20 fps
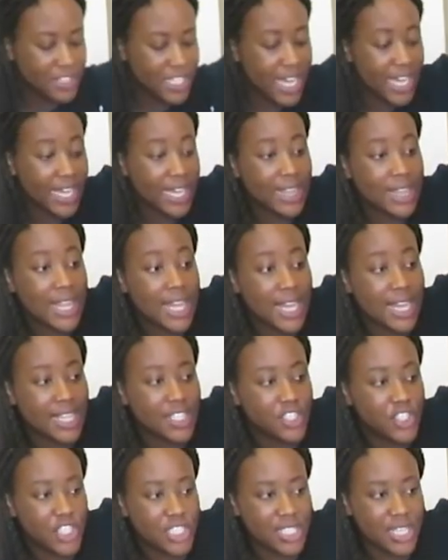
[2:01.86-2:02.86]
I've taken
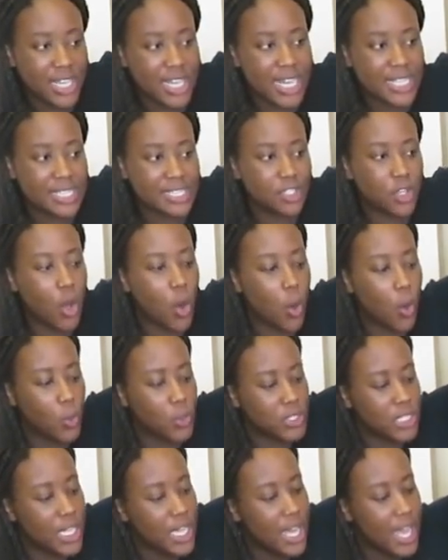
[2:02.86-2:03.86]
this just in case it's
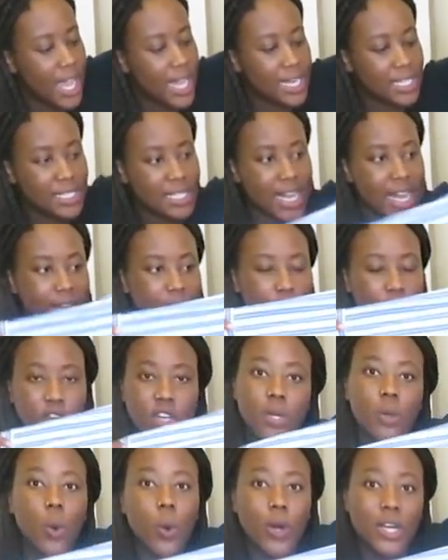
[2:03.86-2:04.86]
cold and it's like
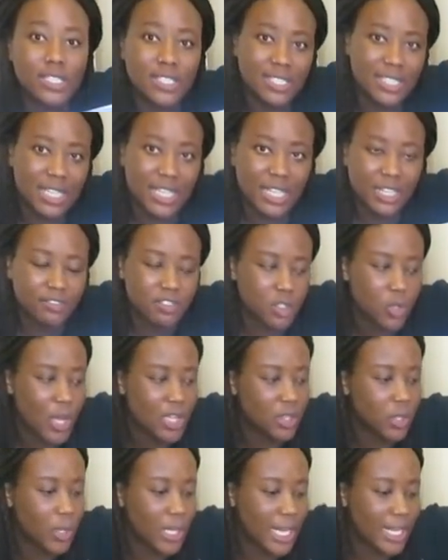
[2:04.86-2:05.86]
3/4 sleeve. So
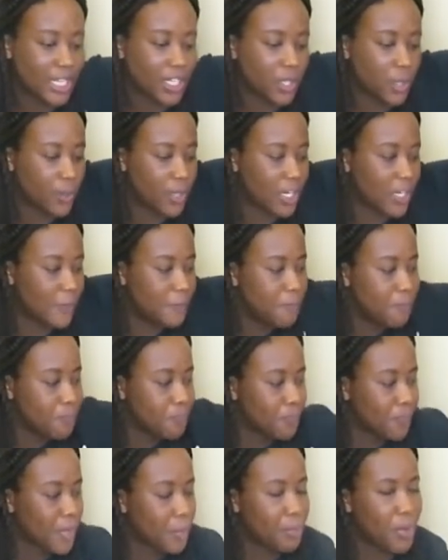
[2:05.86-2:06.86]
I thought, like, you know what?
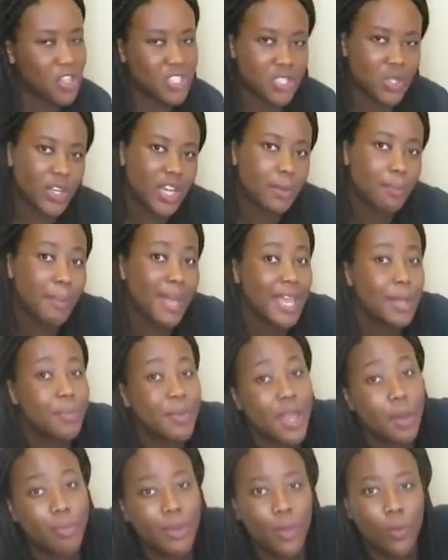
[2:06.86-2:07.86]
Barcelona may
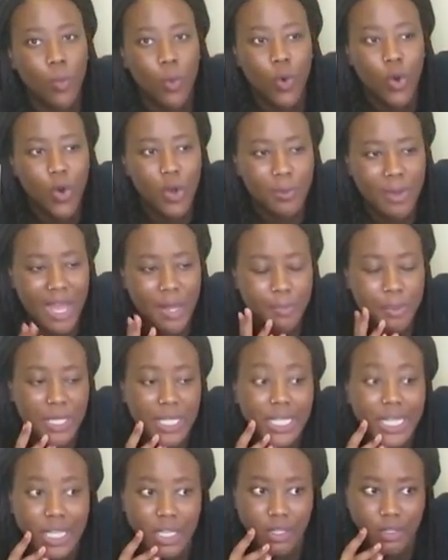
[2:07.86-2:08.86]
be a bit warm, I
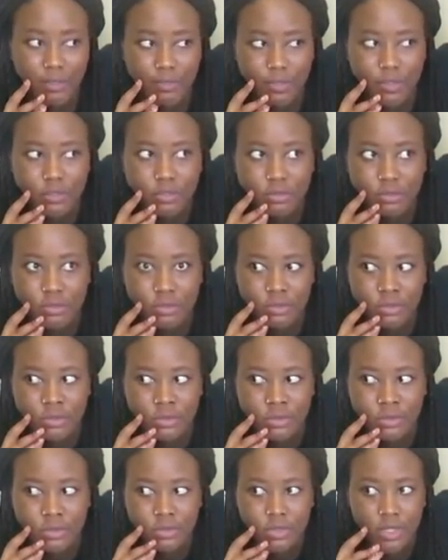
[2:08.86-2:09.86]
believe.
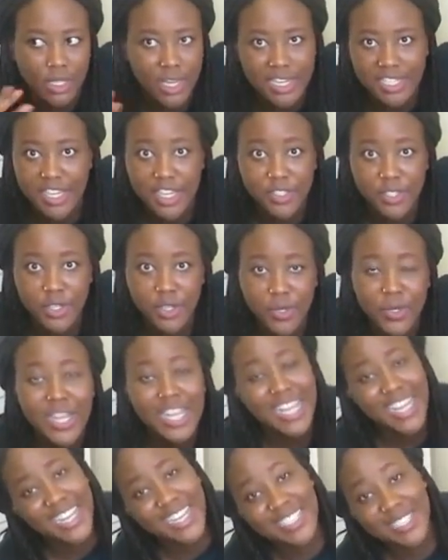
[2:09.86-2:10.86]
Actually, I don't know.
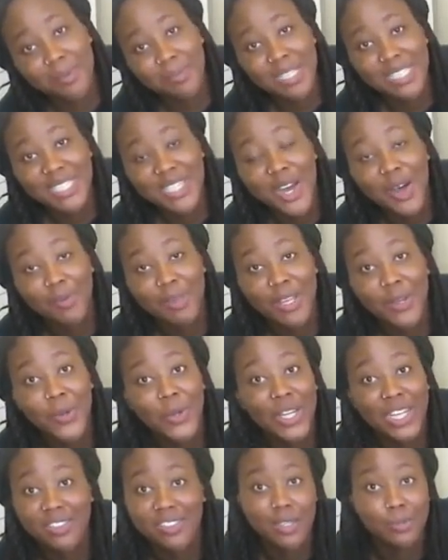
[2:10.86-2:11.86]
Can somebody tell me
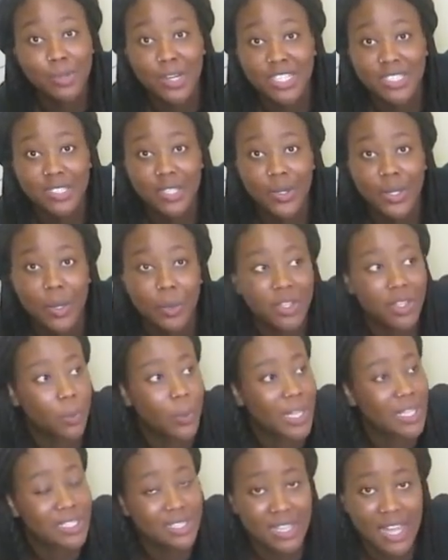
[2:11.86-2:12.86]
who lives in Barcelona what the
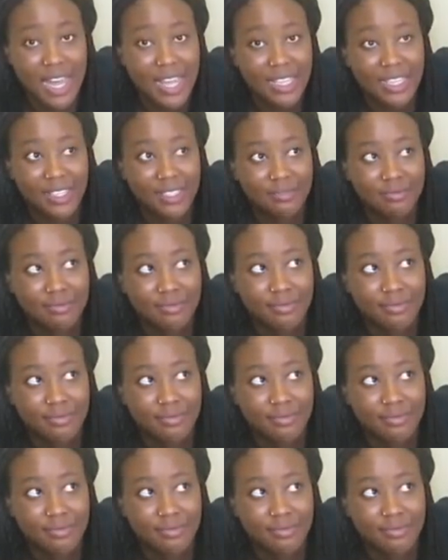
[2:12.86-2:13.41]
weather's like